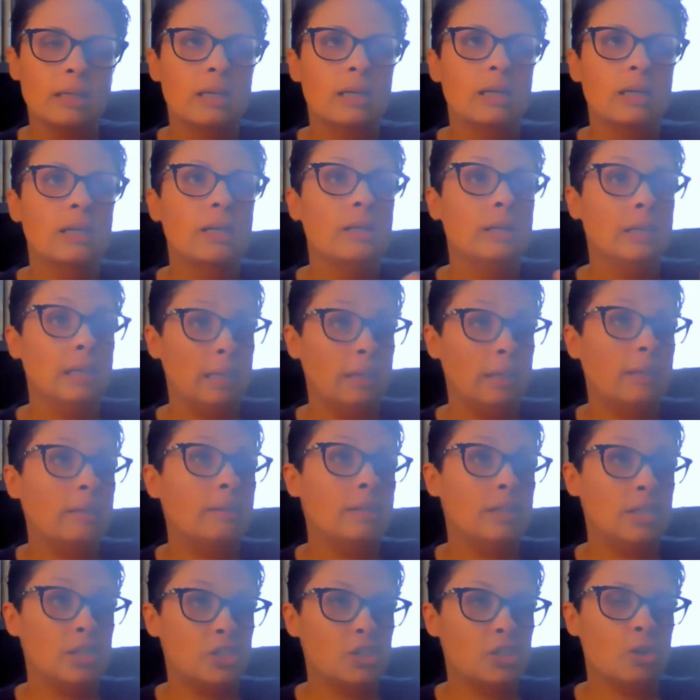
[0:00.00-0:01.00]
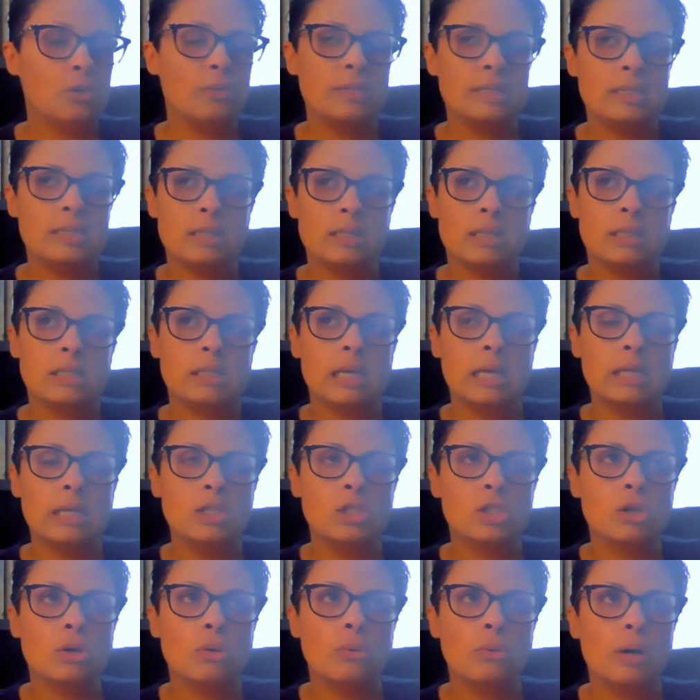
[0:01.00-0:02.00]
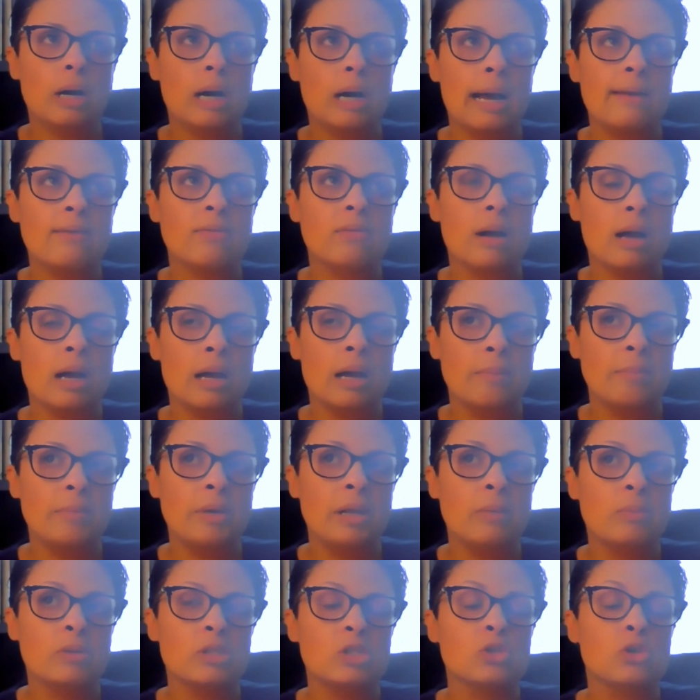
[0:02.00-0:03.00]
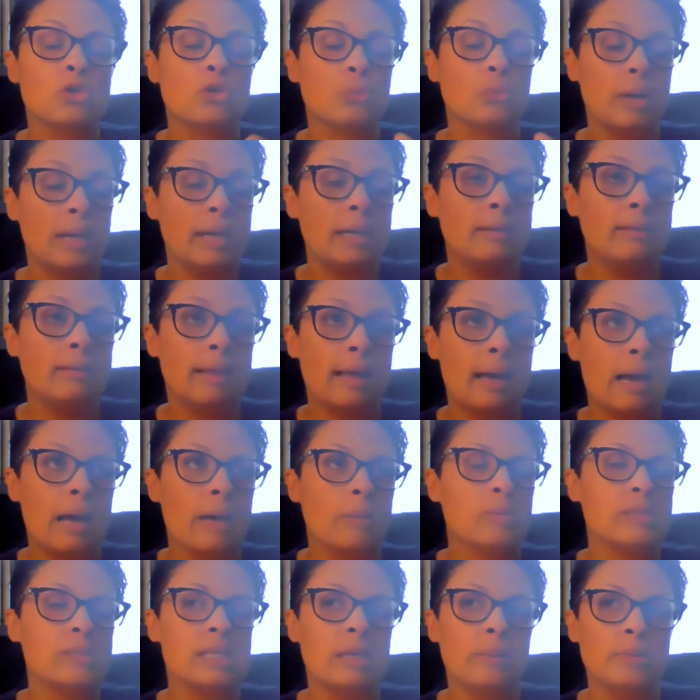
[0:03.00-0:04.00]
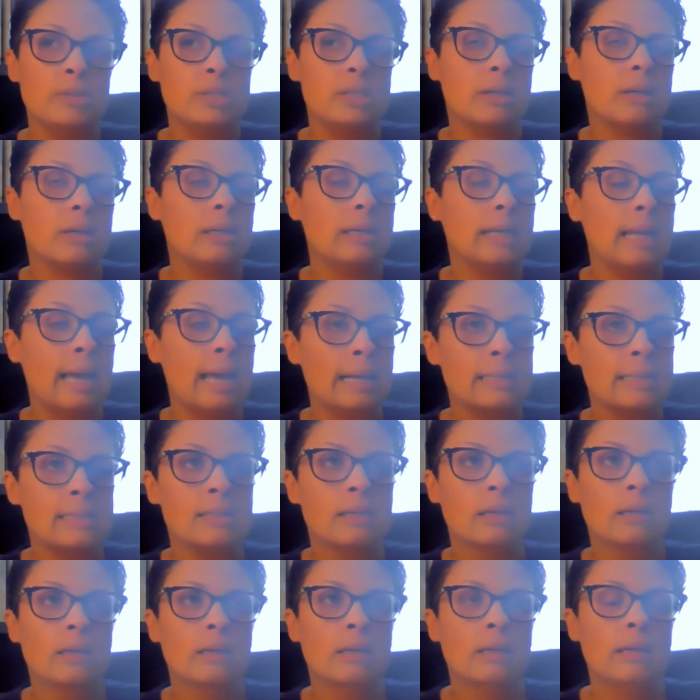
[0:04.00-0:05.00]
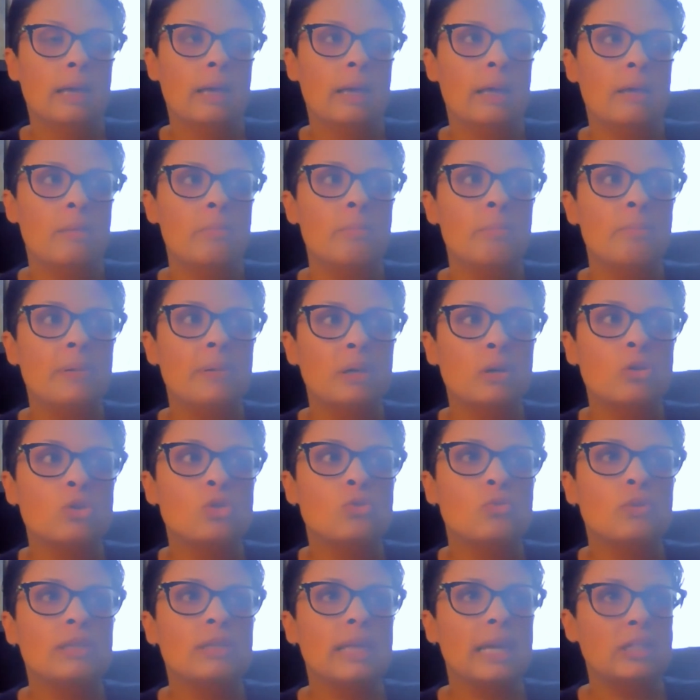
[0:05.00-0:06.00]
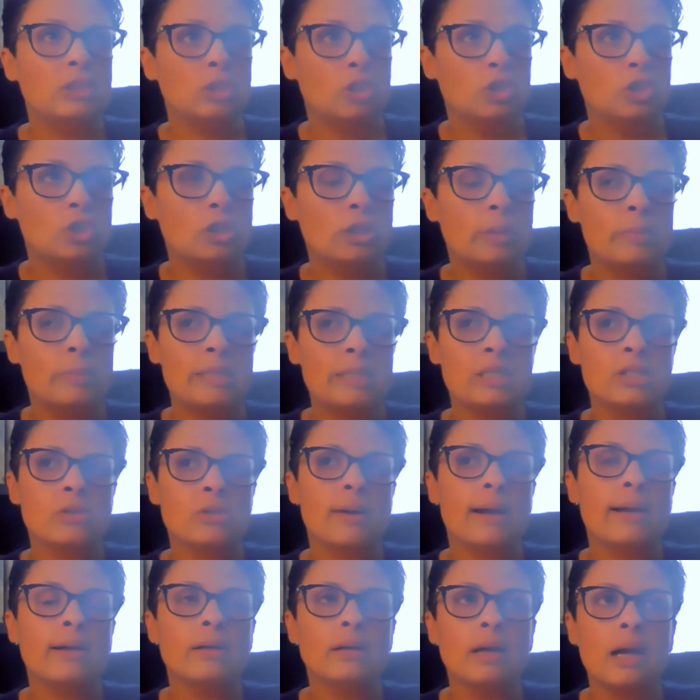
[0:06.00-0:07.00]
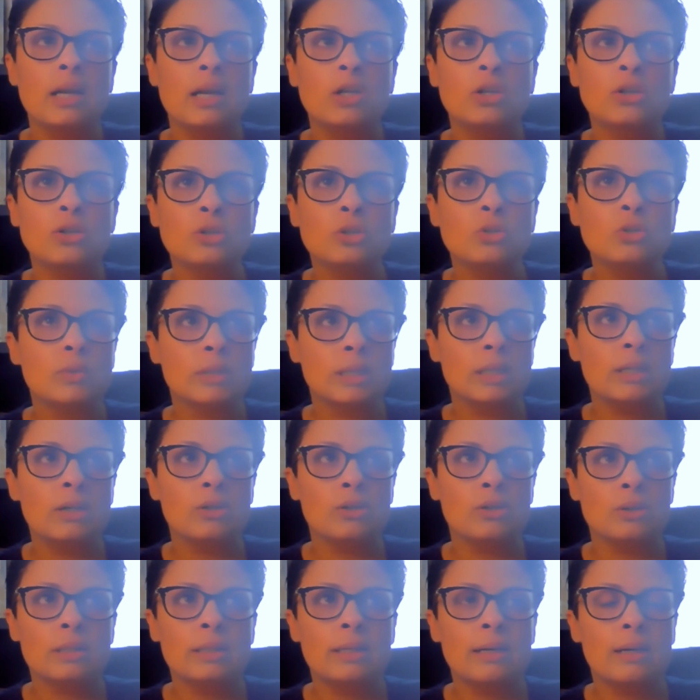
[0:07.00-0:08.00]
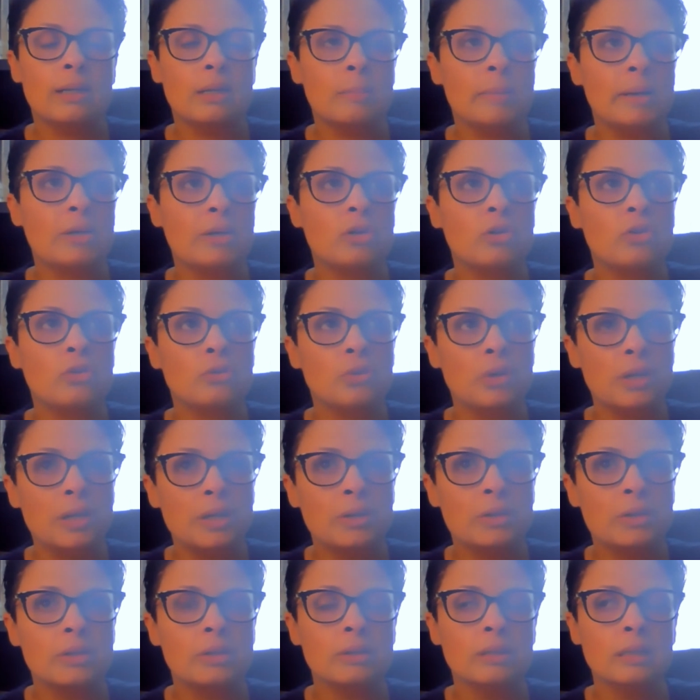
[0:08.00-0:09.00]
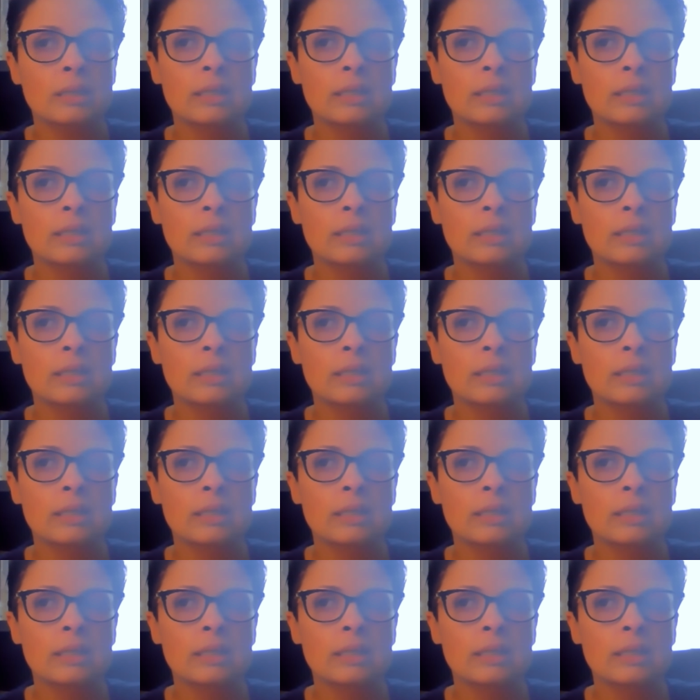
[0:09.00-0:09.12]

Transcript: needed these services. And so it was great that I was able to connect and build relationships. And so I learned really early on in my career